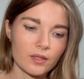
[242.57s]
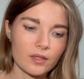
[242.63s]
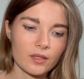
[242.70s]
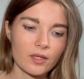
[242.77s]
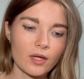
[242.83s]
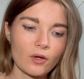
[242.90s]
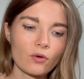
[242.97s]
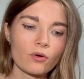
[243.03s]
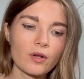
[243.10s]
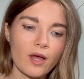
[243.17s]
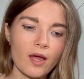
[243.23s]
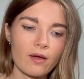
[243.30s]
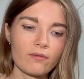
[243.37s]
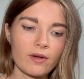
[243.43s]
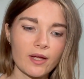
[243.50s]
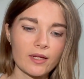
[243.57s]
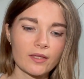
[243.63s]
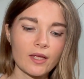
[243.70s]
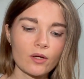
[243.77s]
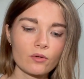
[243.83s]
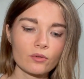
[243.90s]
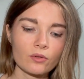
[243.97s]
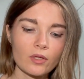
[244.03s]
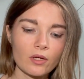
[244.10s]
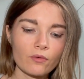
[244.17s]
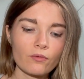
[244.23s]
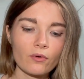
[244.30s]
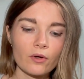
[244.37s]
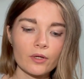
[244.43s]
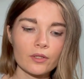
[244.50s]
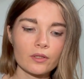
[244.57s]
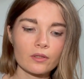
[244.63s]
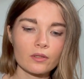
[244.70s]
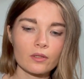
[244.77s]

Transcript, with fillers: They could have they could avoid